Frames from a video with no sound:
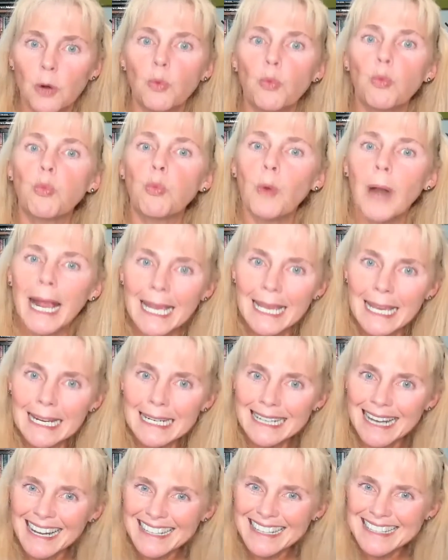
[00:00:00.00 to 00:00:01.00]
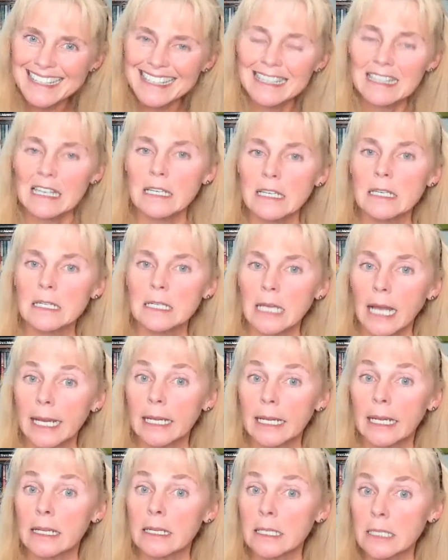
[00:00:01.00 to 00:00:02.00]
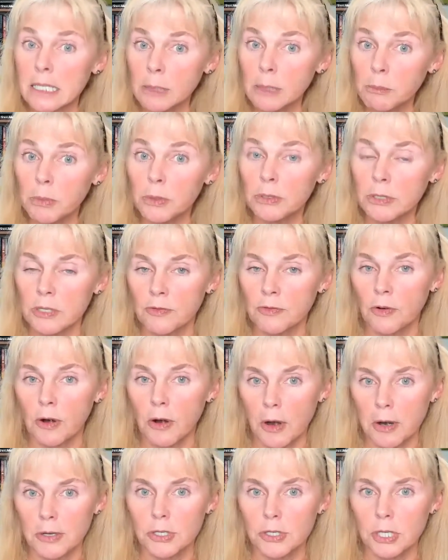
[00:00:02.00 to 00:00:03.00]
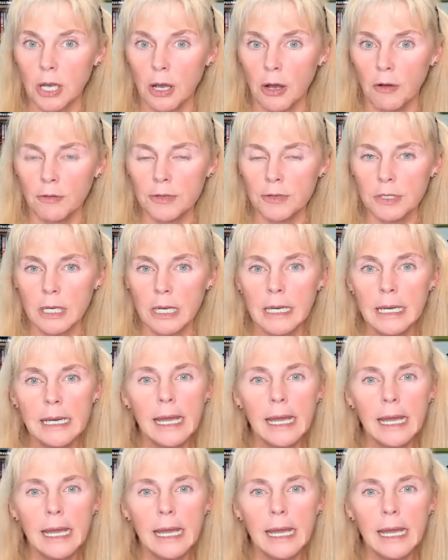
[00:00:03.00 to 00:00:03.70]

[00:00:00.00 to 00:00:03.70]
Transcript: recognizing these psychic symbols for ourselves,